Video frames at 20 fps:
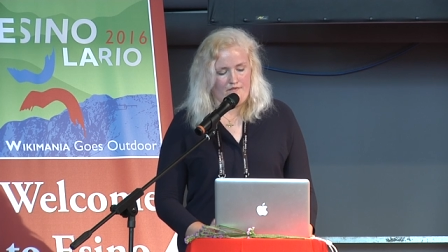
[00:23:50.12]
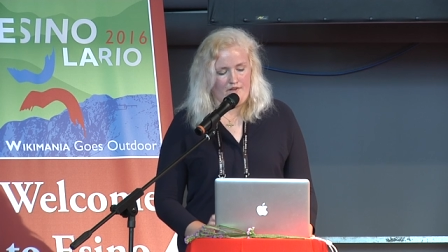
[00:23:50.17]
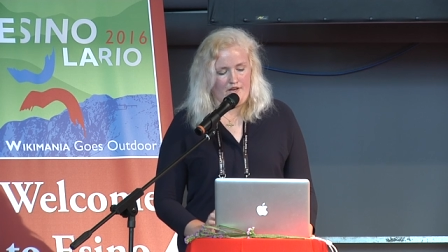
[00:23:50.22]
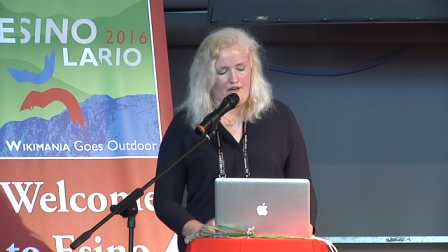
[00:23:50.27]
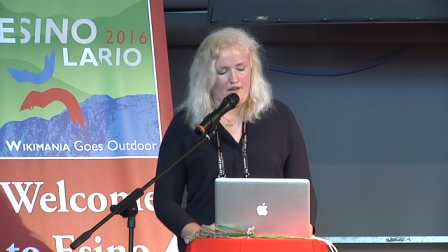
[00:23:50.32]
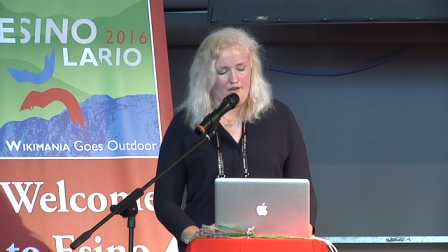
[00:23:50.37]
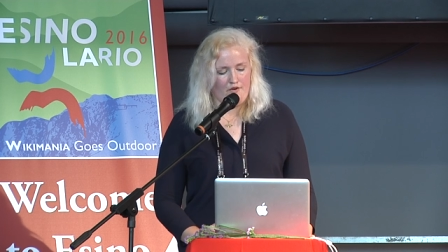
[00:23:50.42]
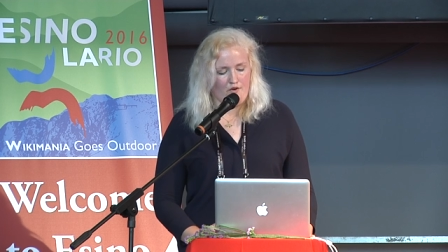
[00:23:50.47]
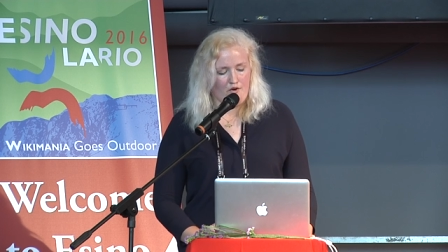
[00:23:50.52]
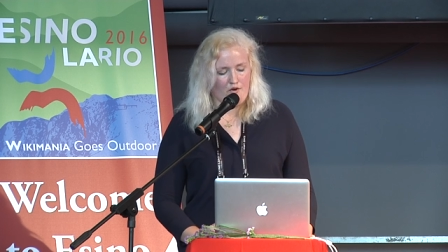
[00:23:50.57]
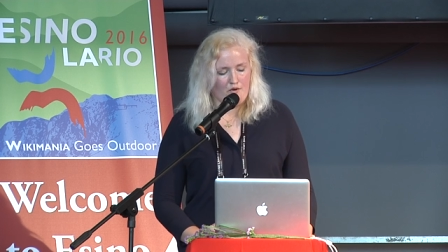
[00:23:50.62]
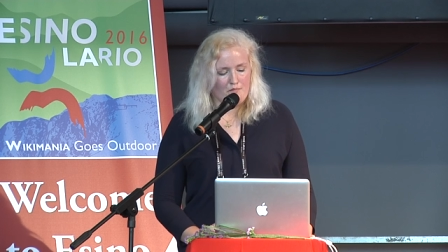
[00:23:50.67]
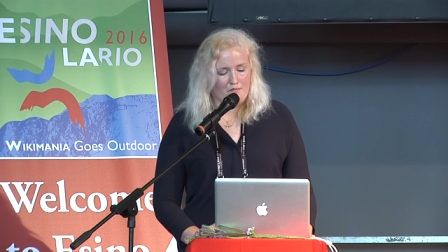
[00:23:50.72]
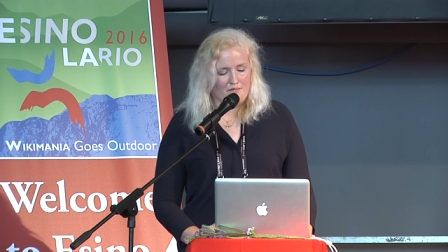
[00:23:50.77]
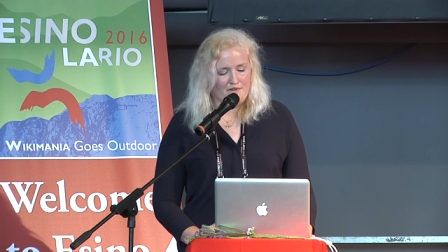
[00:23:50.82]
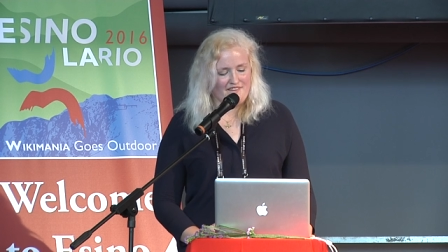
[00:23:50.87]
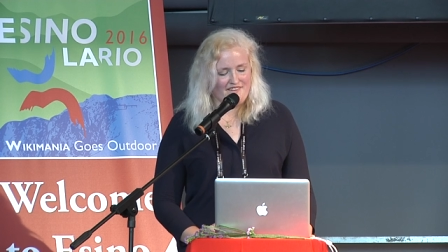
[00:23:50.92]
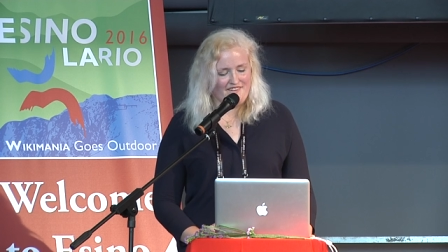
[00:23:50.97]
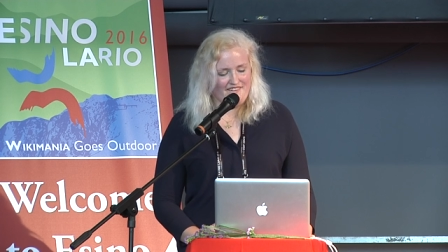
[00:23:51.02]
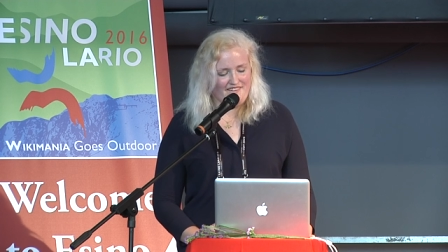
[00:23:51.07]
I
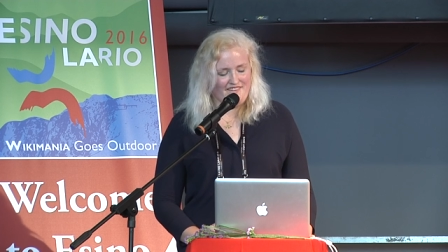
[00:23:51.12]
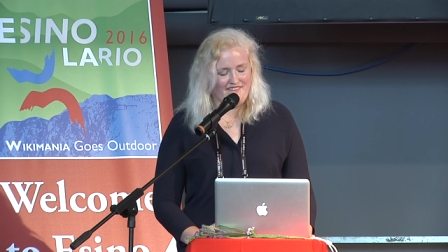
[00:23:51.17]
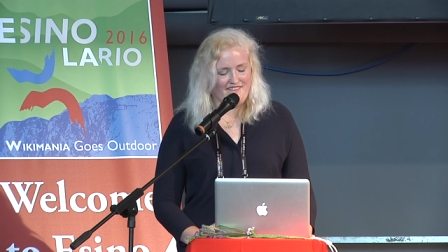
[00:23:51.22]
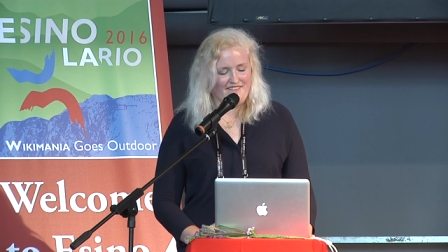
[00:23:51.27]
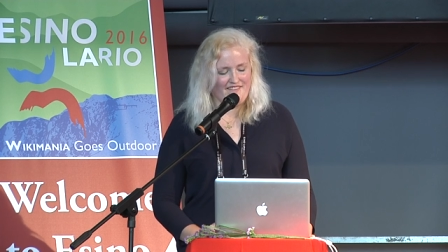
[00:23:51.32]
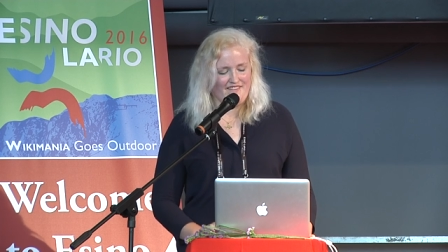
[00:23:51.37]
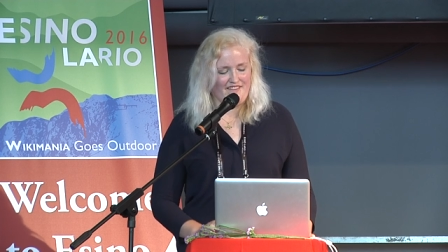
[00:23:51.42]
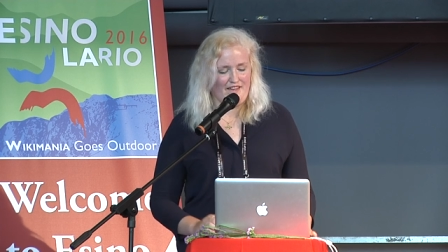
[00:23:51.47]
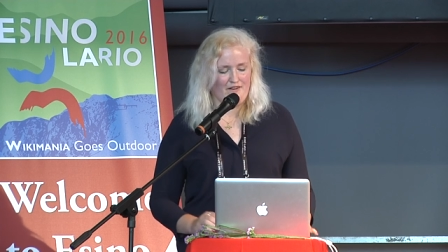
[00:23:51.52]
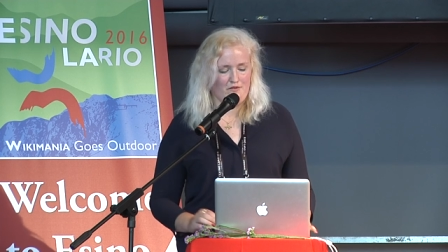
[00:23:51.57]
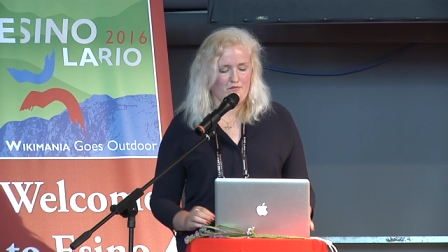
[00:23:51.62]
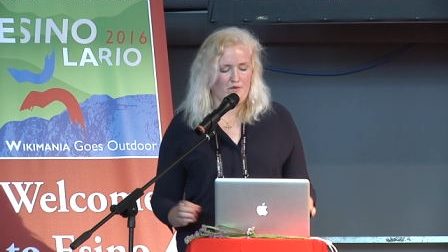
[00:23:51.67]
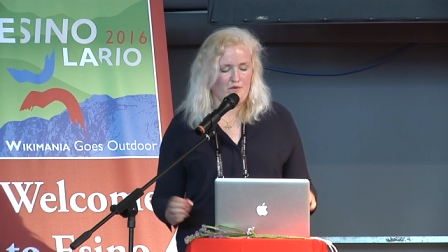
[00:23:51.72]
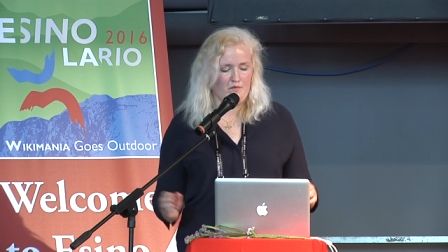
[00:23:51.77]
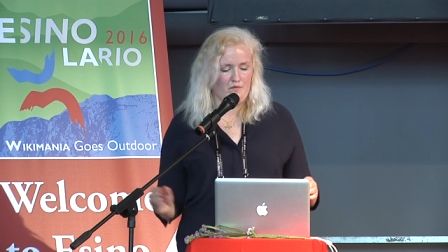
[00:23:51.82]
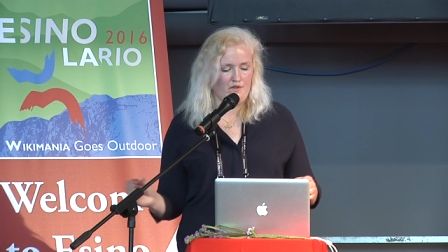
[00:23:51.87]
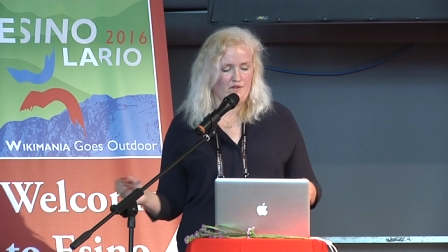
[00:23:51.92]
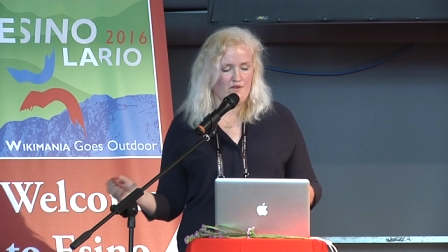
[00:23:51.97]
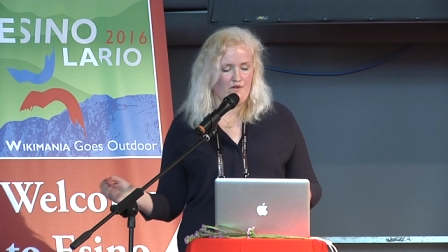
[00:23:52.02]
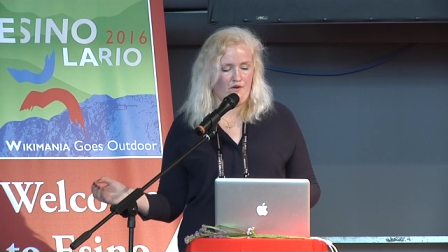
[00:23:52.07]
hope that we
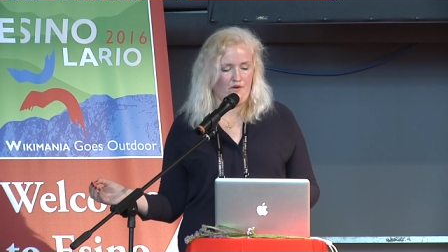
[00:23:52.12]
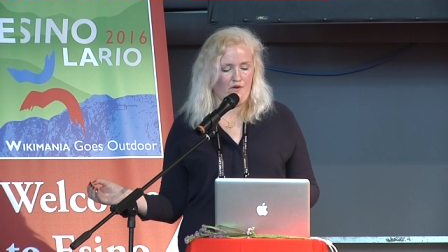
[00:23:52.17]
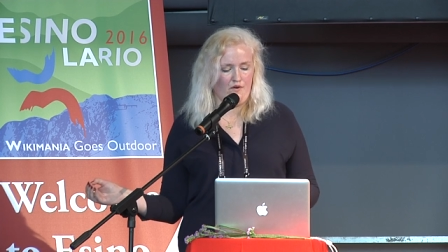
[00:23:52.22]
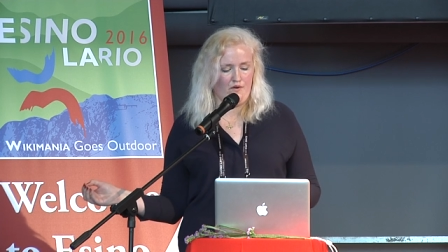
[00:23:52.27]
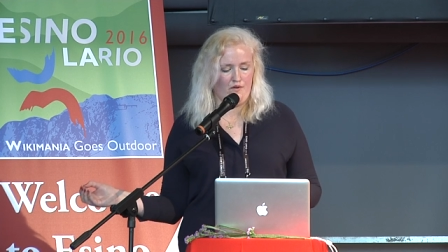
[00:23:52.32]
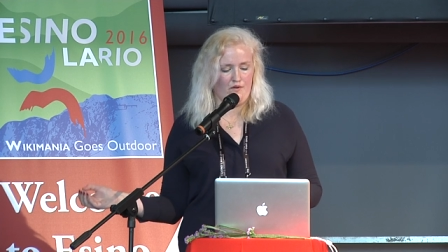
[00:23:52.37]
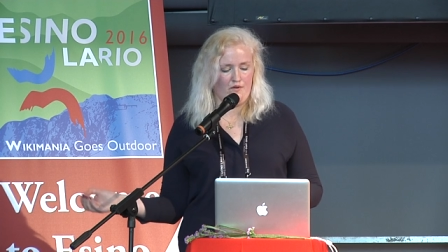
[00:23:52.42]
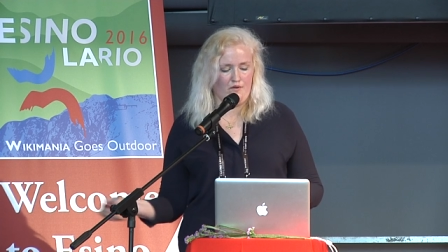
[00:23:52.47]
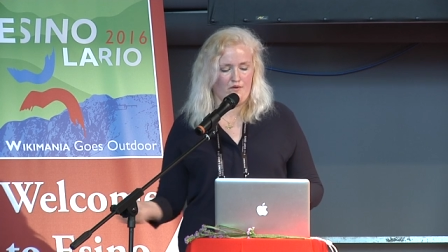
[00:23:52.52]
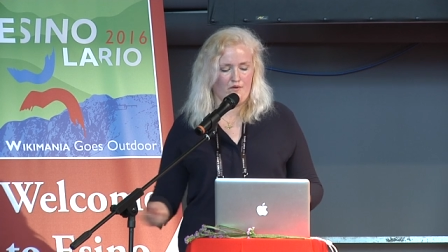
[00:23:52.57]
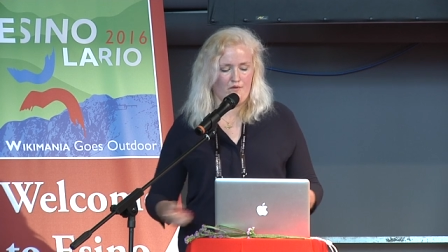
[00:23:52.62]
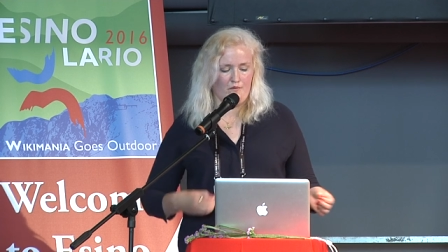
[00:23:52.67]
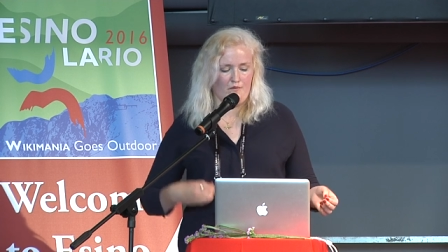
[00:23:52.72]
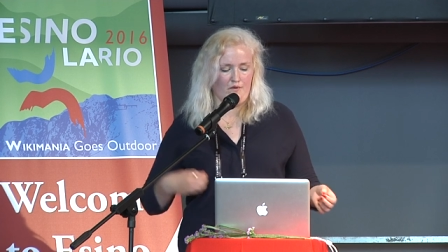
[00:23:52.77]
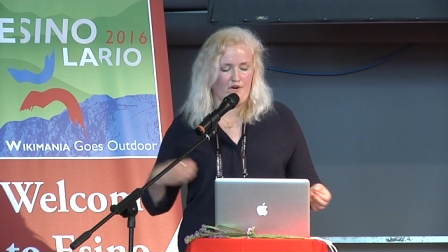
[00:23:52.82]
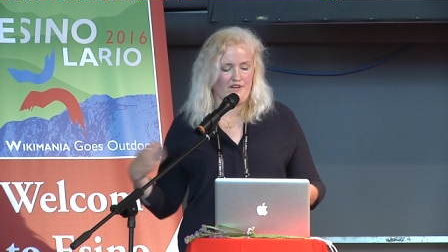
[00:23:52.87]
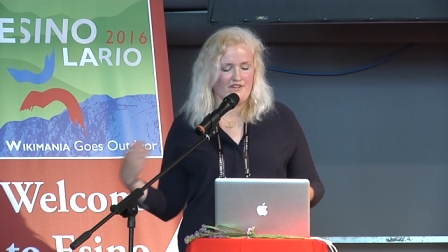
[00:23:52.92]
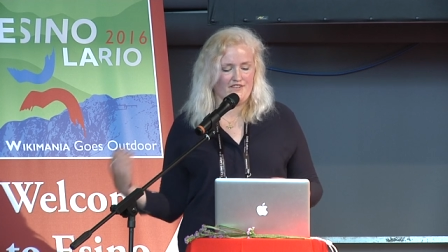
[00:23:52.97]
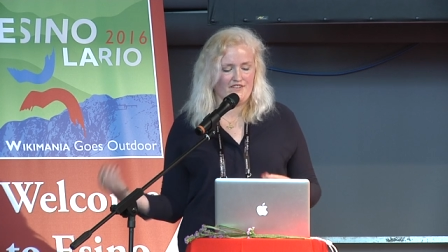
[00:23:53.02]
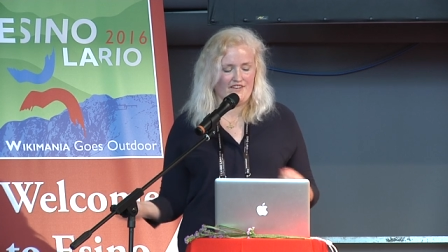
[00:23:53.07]
will all
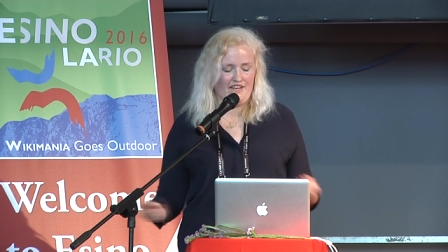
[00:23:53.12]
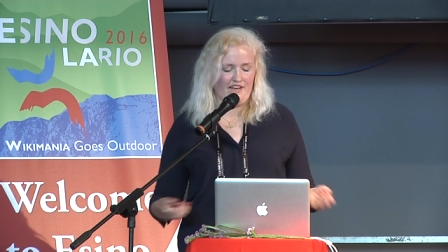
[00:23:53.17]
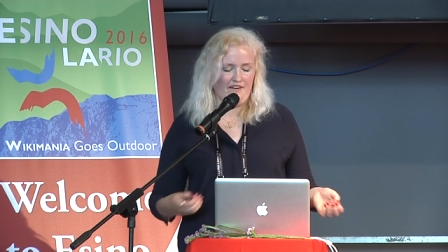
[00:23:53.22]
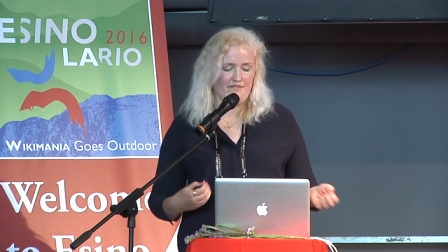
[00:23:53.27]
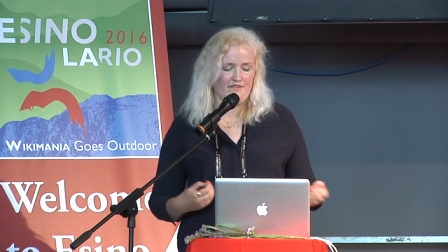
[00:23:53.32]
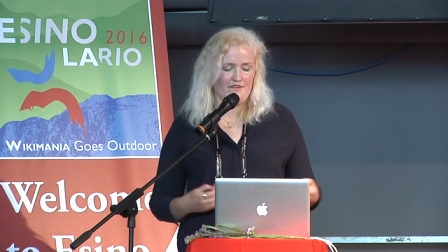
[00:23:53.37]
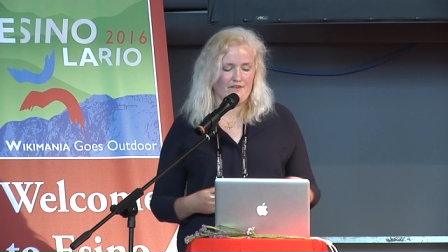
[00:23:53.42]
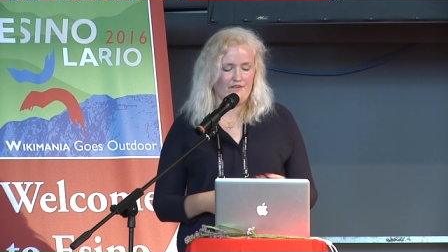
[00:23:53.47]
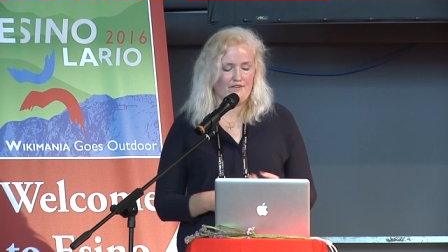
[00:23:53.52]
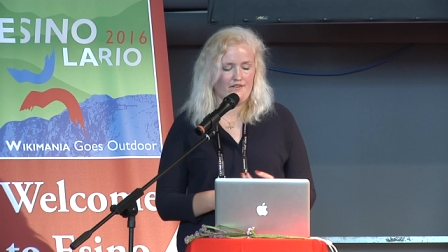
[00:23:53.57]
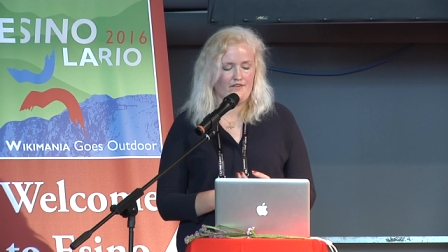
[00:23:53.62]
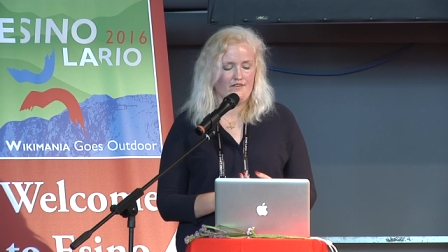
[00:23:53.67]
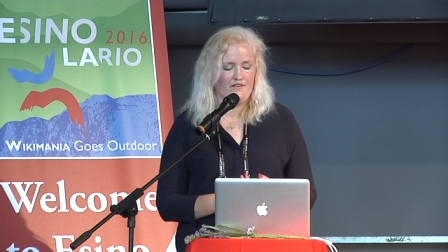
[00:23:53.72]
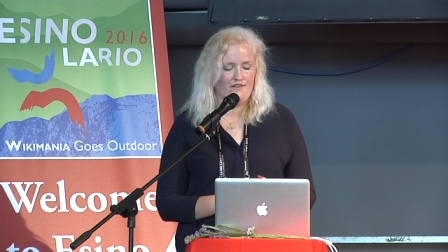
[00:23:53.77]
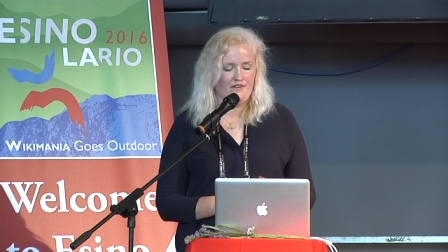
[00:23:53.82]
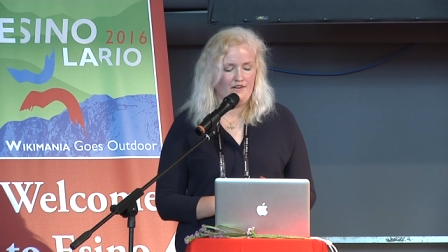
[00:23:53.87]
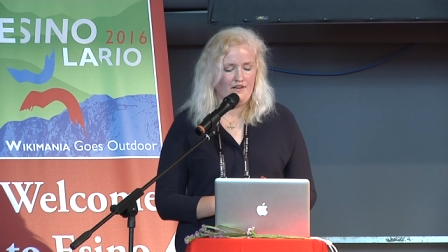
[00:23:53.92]
work together